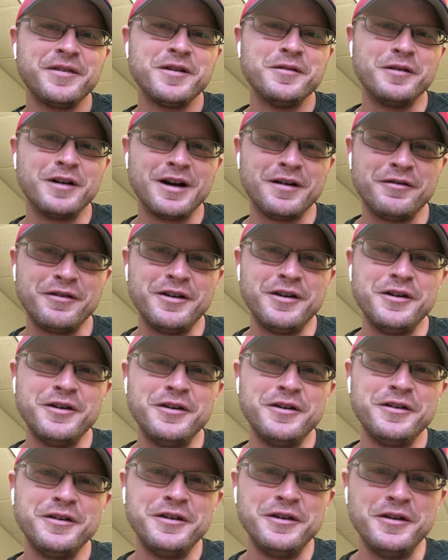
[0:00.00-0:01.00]
Whatever
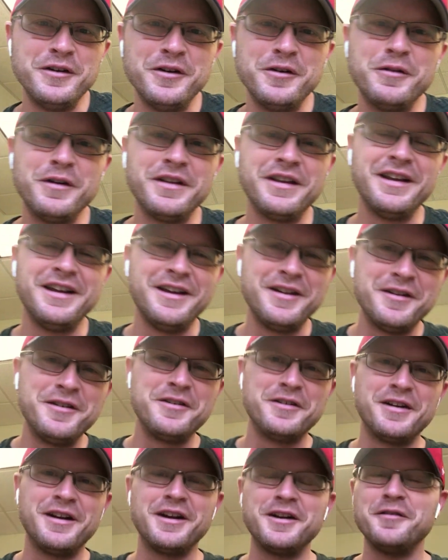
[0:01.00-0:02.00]
you do, whether you eat or
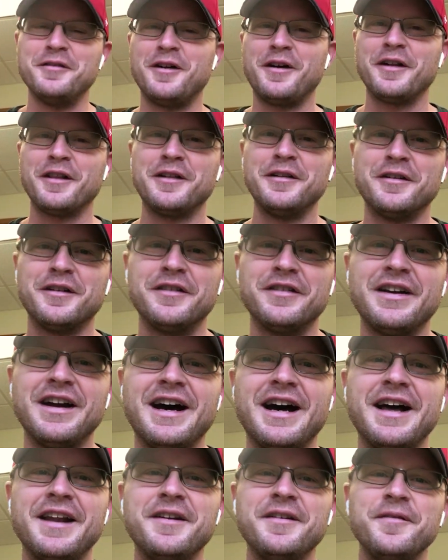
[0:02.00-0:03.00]
drink, do all to the glory of
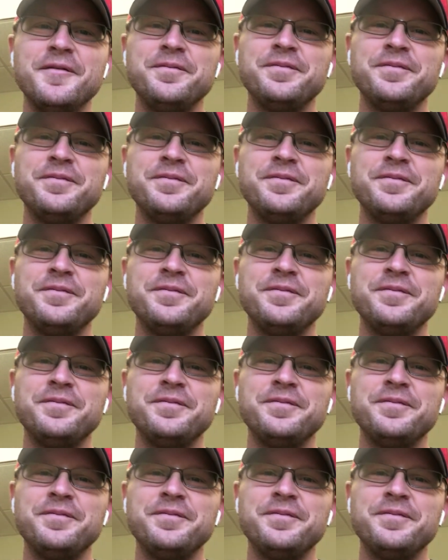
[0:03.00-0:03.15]
God.